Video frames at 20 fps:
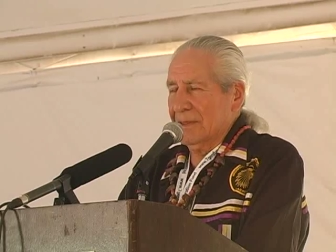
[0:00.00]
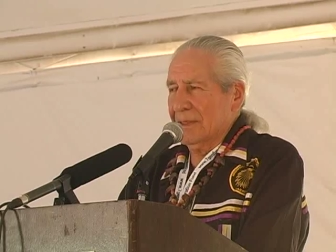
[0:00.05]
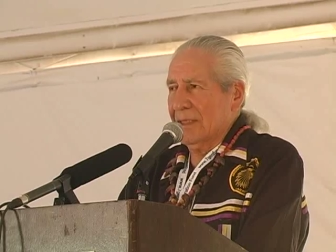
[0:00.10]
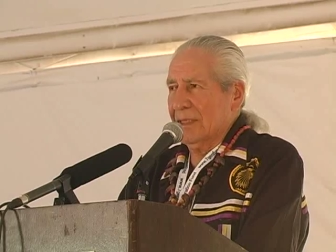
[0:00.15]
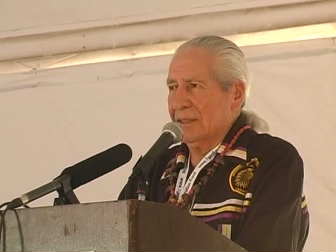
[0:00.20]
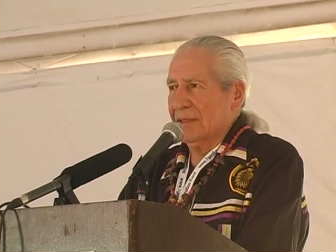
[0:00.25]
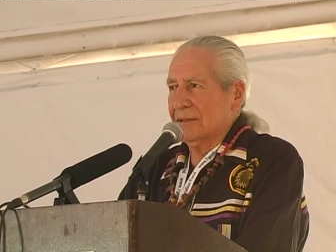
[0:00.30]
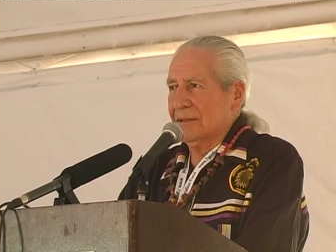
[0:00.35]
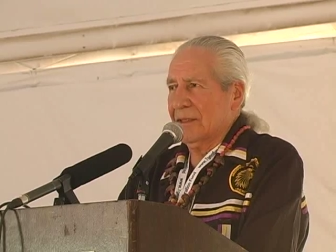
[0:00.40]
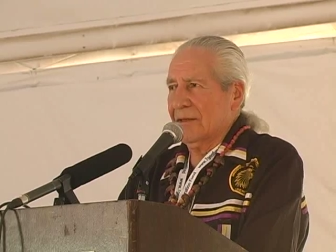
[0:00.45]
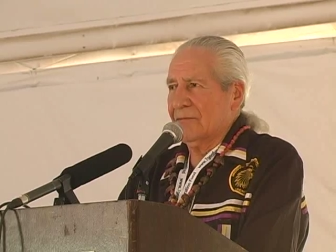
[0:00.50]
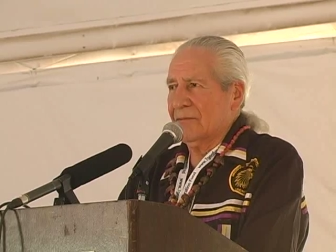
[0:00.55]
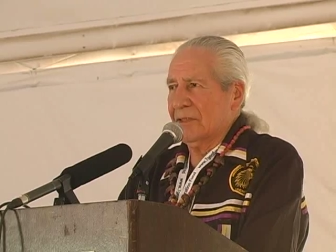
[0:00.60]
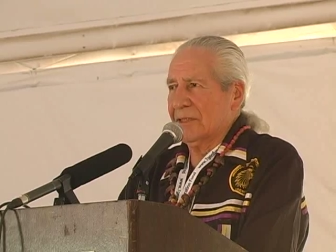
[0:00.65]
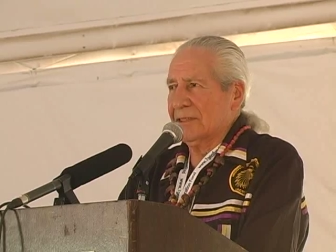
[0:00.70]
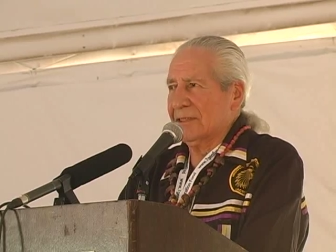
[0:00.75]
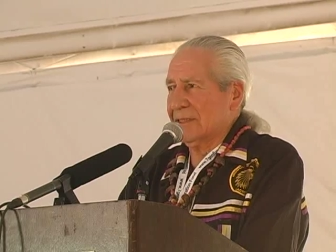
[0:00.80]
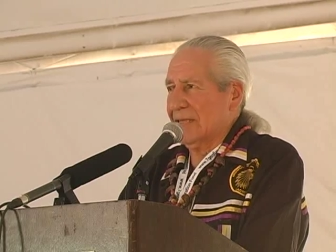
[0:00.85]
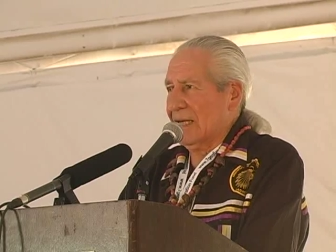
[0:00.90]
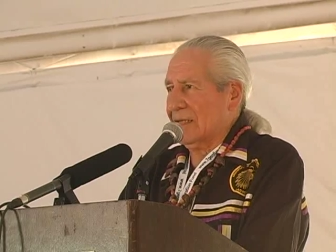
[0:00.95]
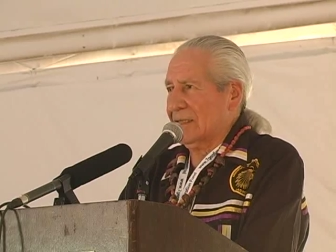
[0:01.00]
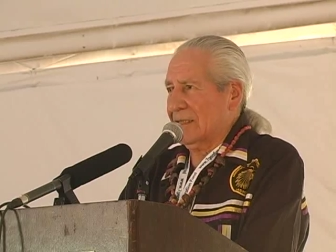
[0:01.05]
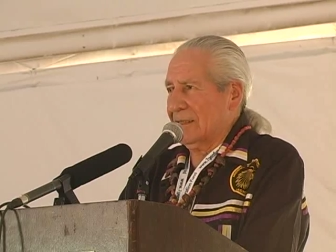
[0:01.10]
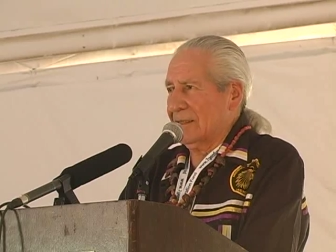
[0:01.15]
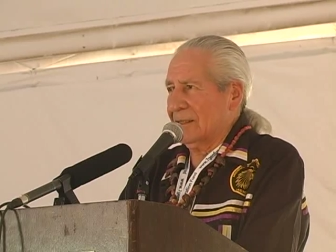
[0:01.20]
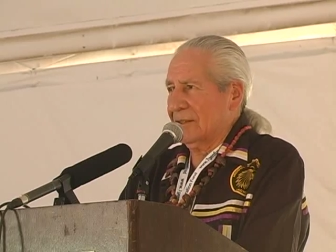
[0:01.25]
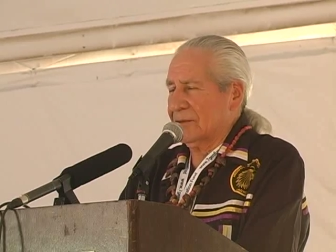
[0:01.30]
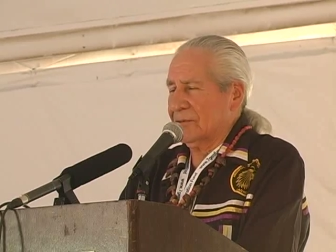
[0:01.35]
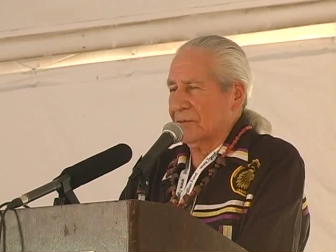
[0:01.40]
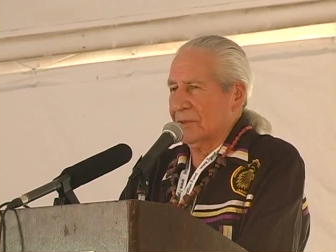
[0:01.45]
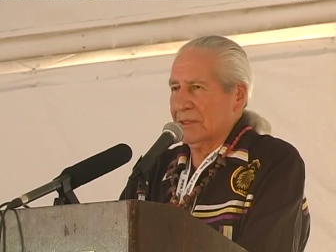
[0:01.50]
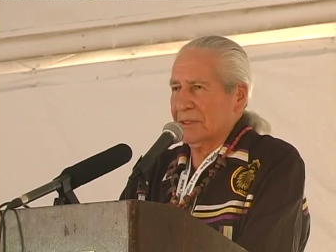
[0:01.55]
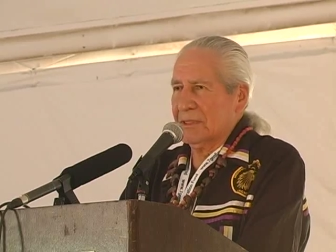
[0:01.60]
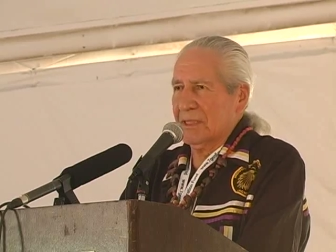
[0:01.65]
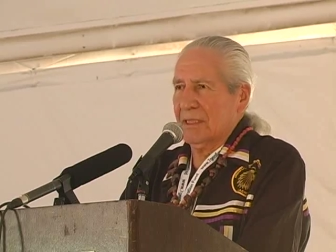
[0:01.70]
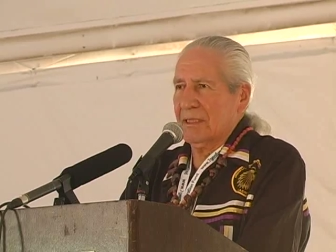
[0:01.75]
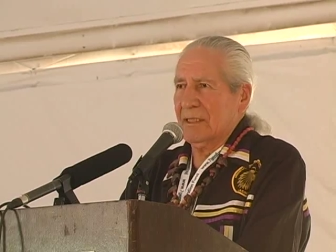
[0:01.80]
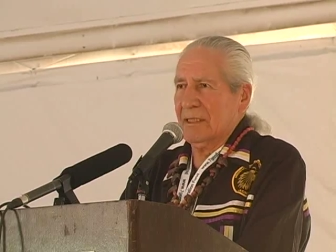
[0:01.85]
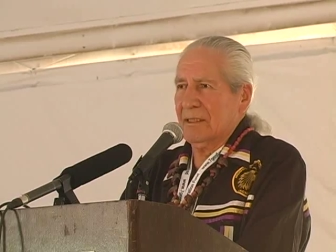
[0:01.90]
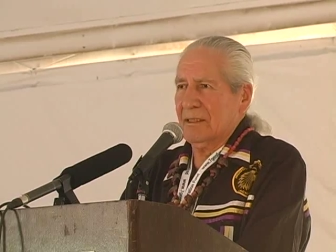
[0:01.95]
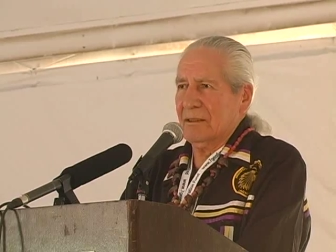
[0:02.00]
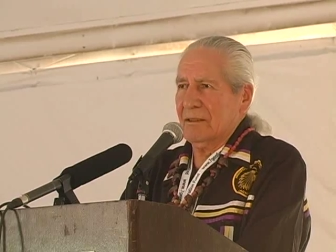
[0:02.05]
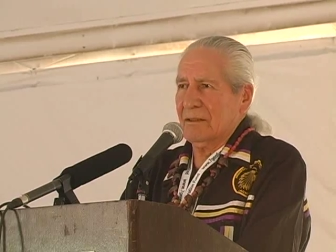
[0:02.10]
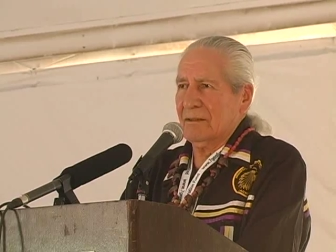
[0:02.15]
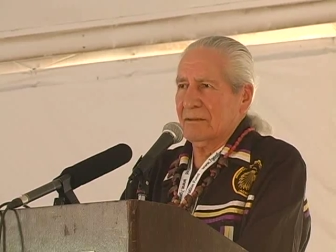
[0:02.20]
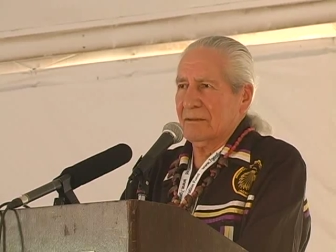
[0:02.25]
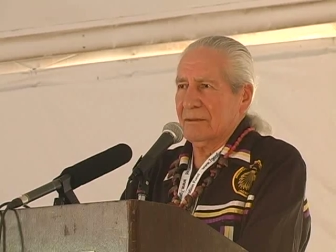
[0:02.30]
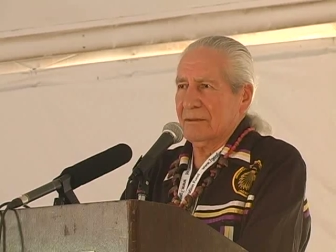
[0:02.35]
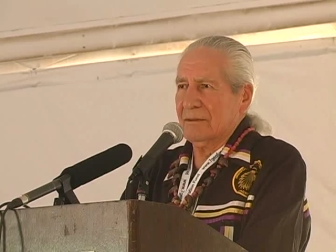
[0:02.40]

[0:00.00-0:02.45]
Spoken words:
And every second as we sit here,